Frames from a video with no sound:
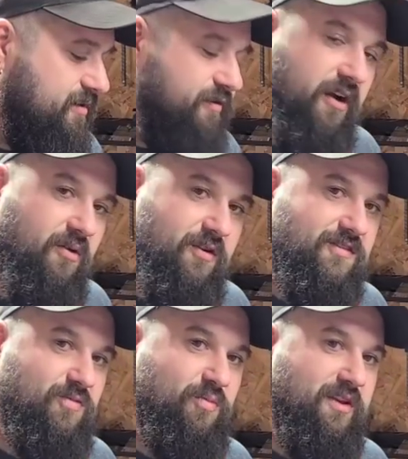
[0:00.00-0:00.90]

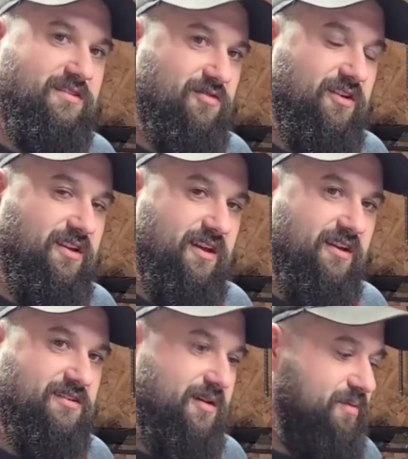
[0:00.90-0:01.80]
firewood splits really
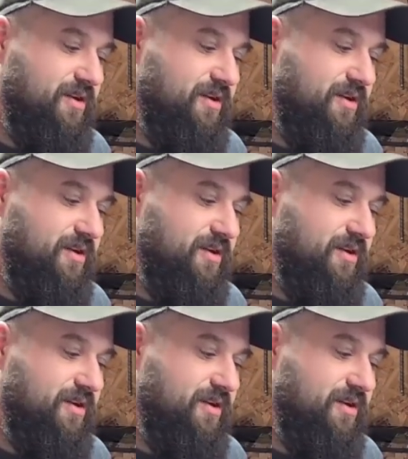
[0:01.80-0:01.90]
nice up